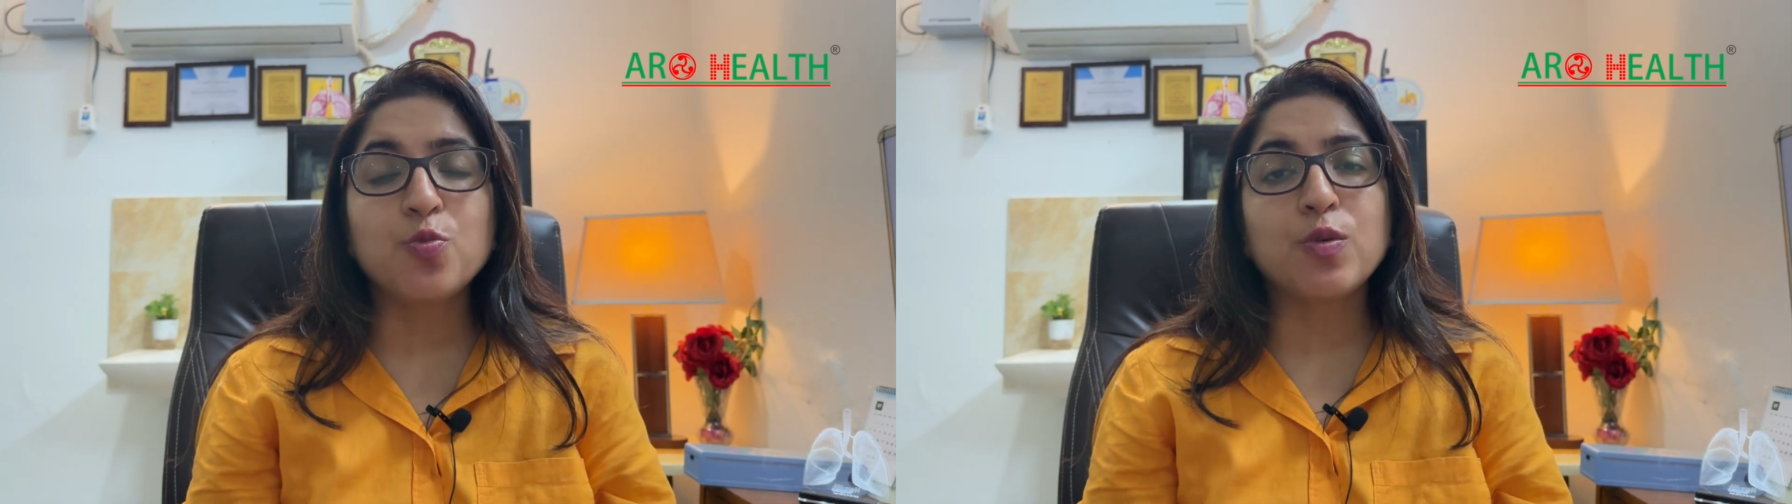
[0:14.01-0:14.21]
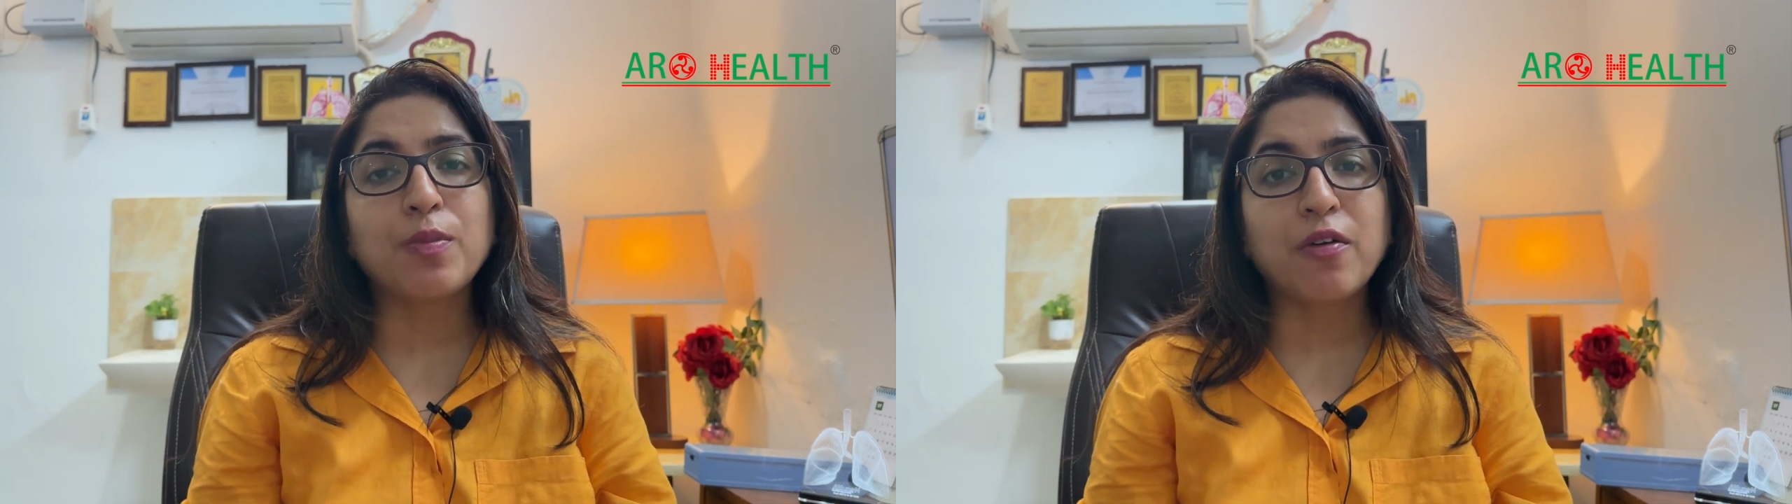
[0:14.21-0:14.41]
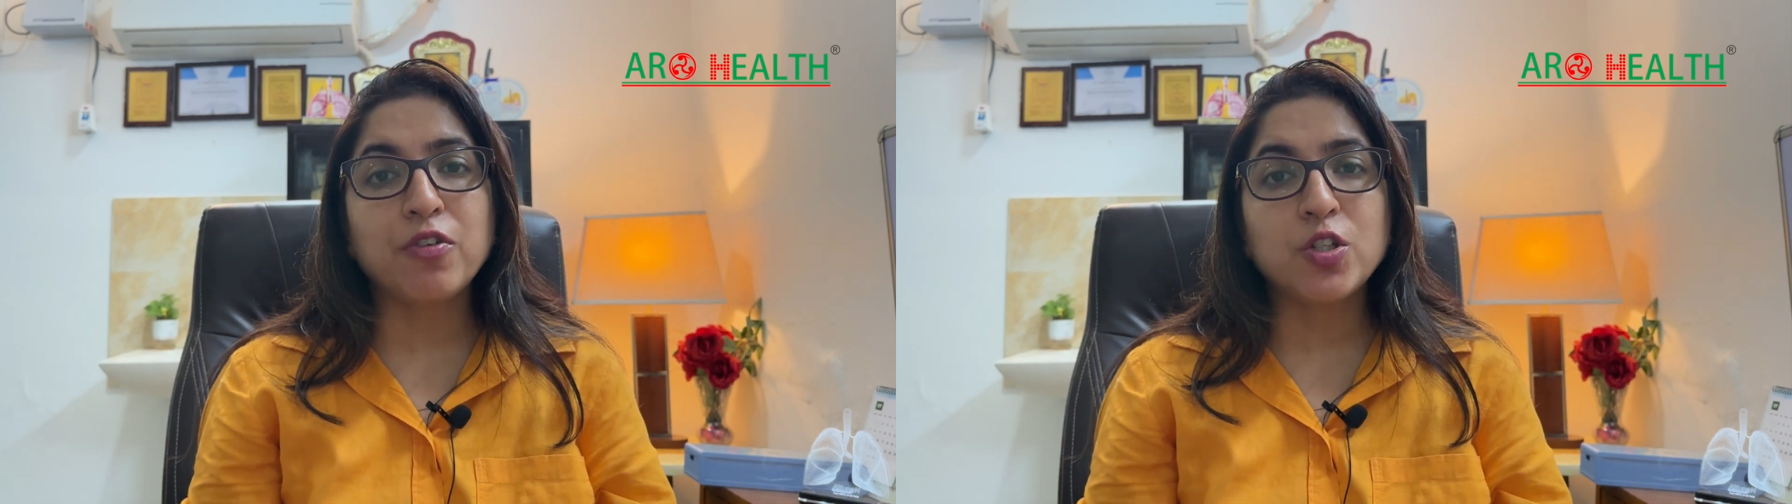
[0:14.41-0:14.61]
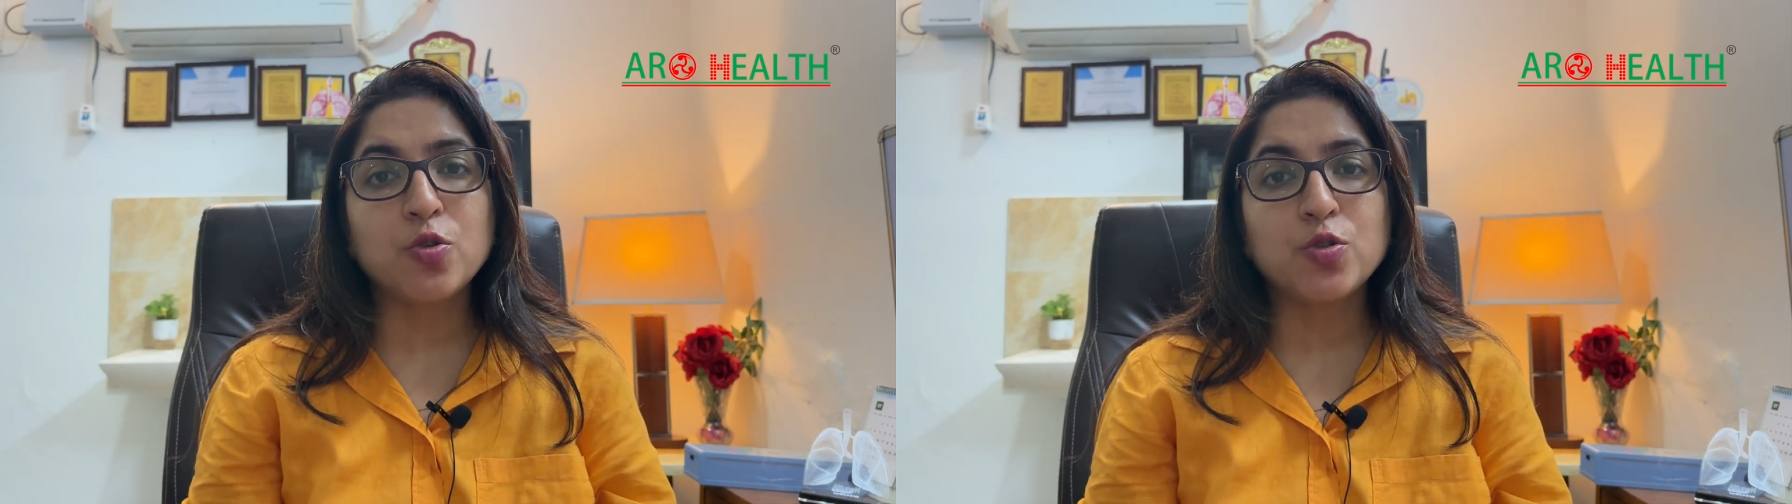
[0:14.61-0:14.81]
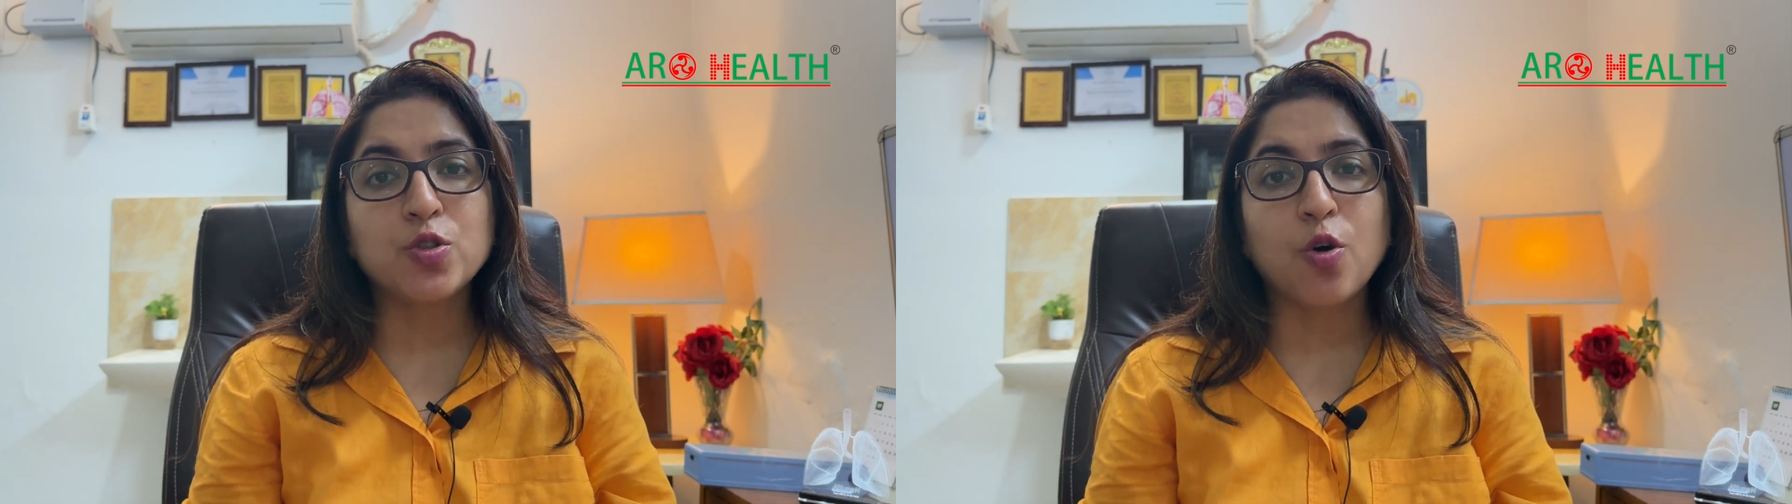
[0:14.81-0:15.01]
with my
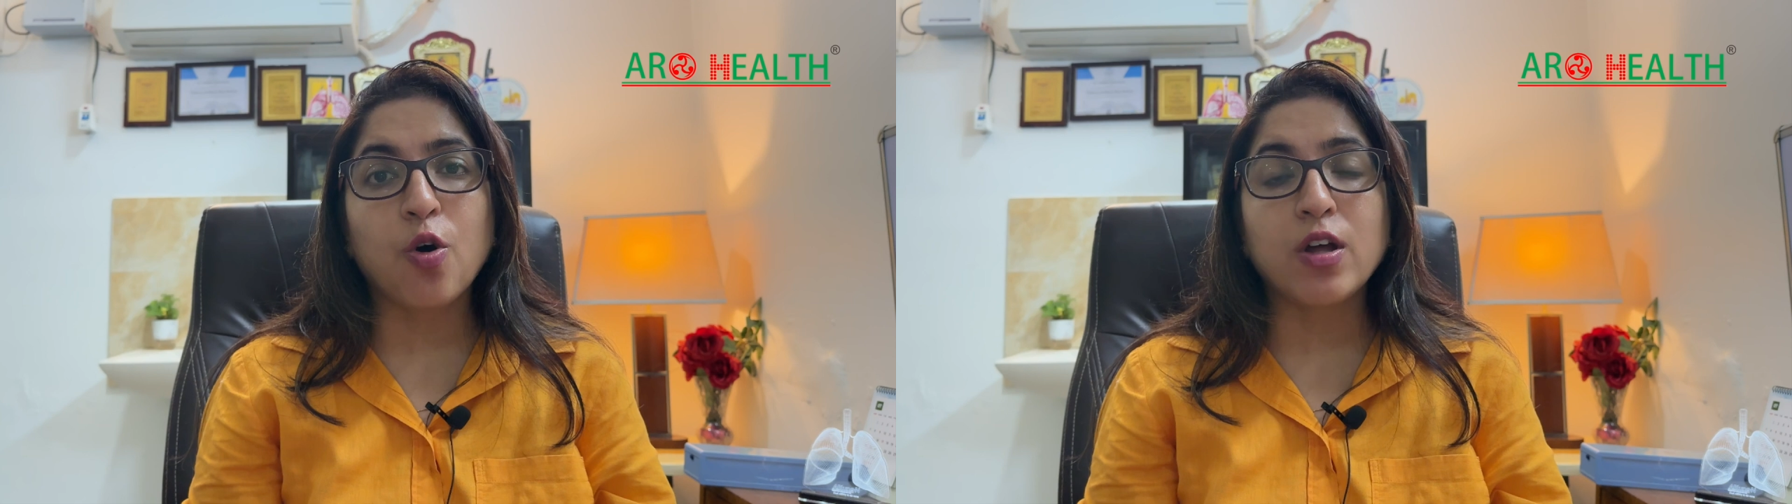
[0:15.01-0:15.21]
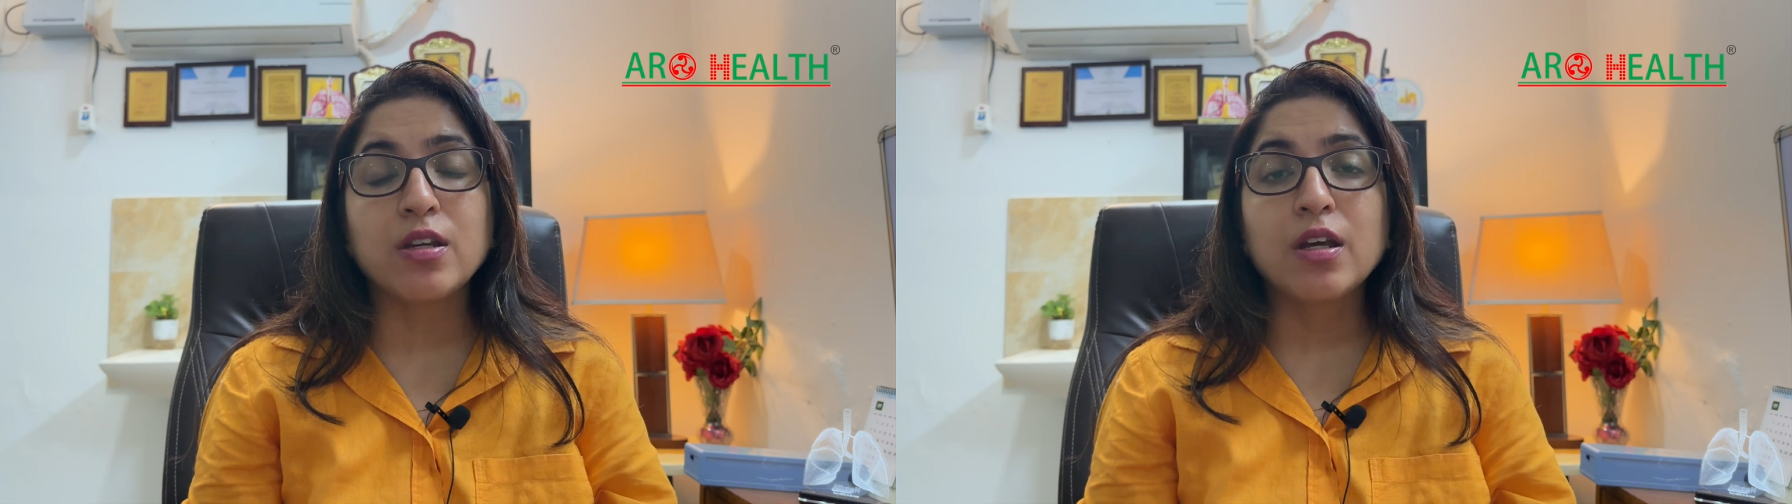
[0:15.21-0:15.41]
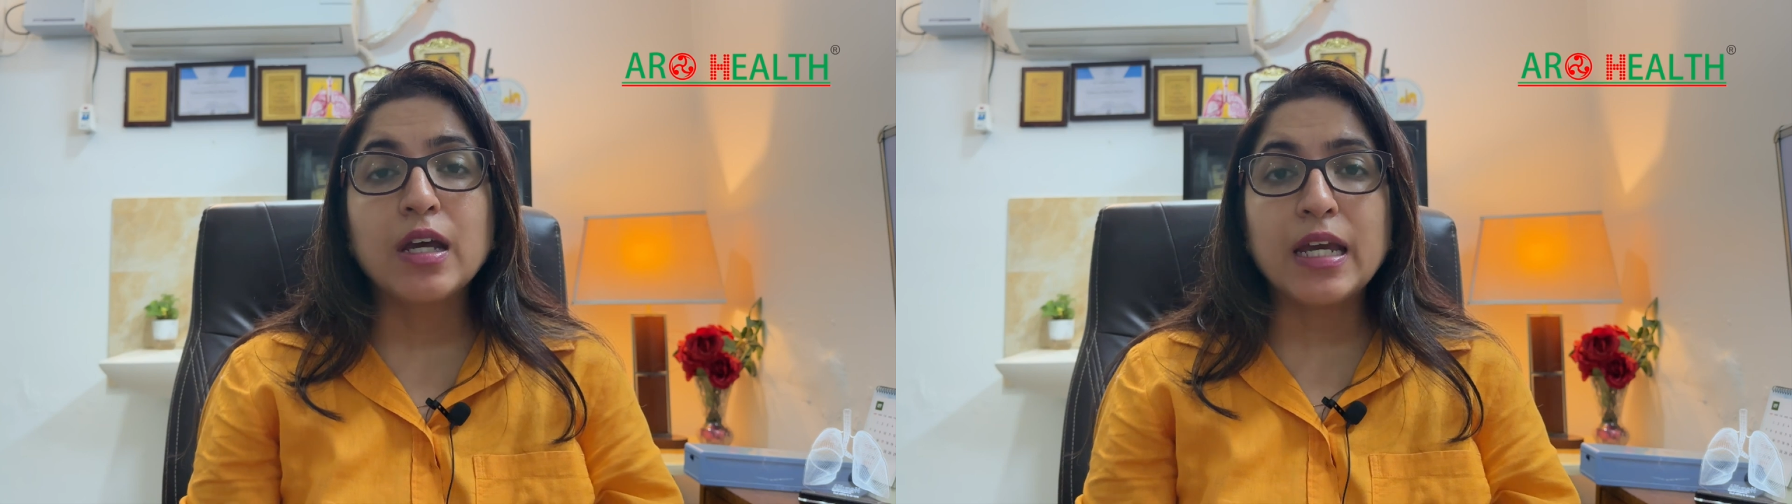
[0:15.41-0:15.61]
videos on